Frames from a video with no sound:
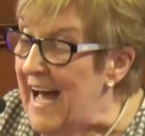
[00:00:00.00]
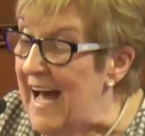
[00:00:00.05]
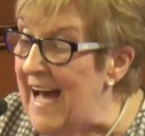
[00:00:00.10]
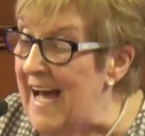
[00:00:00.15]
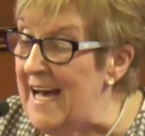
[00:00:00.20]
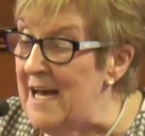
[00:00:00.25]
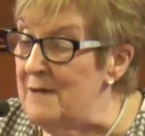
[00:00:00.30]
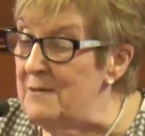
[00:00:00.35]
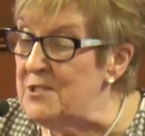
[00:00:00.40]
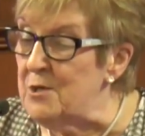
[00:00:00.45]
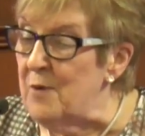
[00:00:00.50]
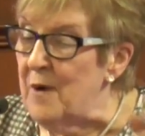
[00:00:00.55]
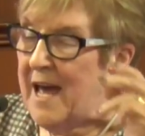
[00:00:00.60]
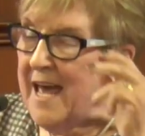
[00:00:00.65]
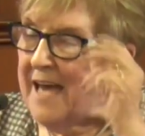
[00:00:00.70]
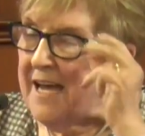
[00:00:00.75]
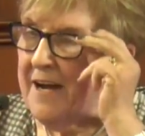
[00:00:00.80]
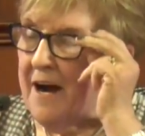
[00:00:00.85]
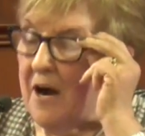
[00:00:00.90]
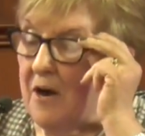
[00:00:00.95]
Uh, so
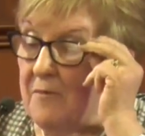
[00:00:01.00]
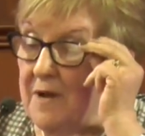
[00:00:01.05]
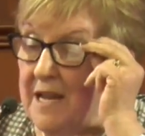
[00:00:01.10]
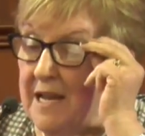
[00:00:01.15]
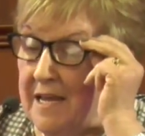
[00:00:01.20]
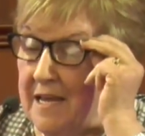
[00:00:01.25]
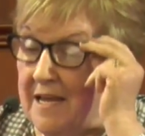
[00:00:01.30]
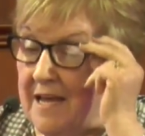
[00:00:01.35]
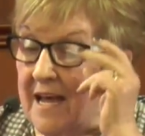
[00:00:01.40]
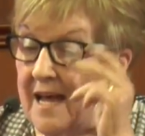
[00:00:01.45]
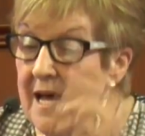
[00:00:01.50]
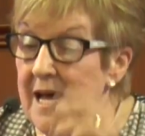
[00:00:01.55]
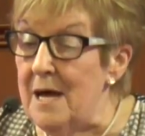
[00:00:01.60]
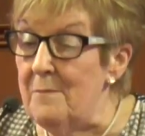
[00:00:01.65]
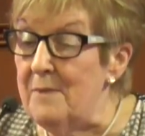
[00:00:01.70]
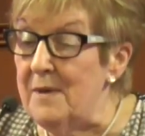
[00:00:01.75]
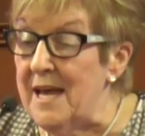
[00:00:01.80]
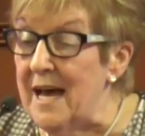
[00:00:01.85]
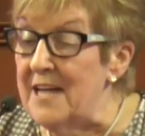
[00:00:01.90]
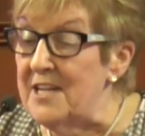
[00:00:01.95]
Hagar really uh,
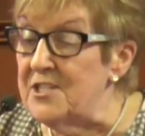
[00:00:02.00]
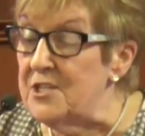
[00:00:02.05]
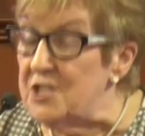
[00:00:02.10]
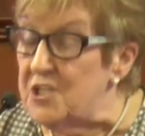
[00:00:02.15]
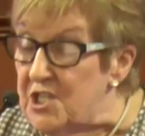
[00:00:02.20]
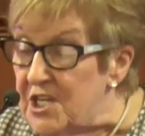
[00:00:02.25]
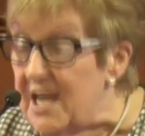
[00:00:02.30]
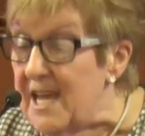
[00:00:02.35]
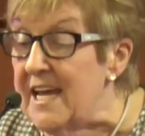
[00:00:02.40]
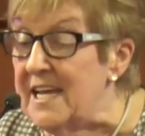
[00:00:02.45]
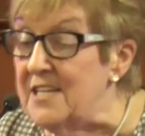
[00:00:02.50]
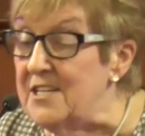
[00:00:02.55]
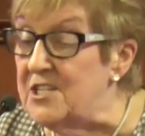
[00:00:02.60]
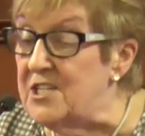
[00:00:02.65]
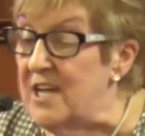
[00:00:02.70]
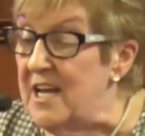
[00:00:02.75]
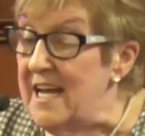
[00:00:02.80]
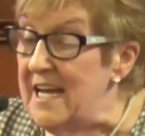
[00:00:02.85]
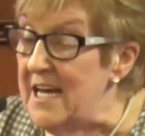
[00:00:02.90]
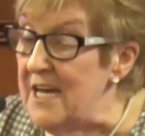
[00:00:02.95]
began to
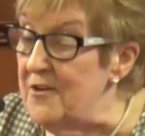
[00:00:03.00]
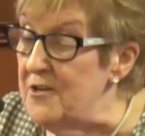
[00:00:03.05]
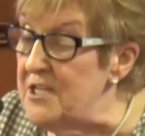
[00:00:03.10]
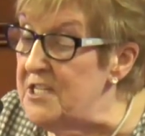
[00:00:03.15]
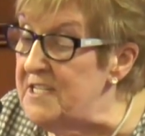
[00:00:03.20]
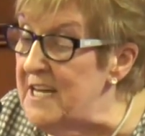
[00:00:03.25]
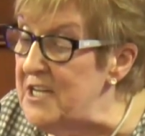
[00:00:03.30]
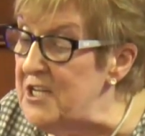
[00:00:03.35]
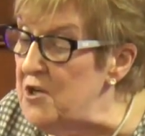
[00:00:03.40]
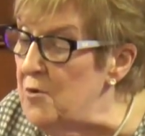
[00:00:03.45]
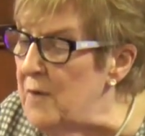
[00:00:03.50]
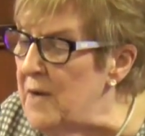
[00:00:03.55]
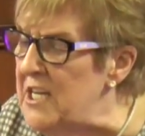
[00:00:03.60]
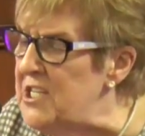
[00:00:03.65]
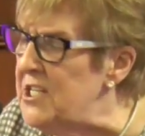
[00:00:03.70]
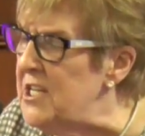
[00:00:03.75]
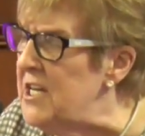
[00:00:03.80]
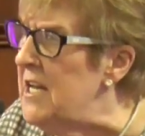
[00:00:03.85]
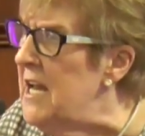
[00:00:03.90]
change in her situation.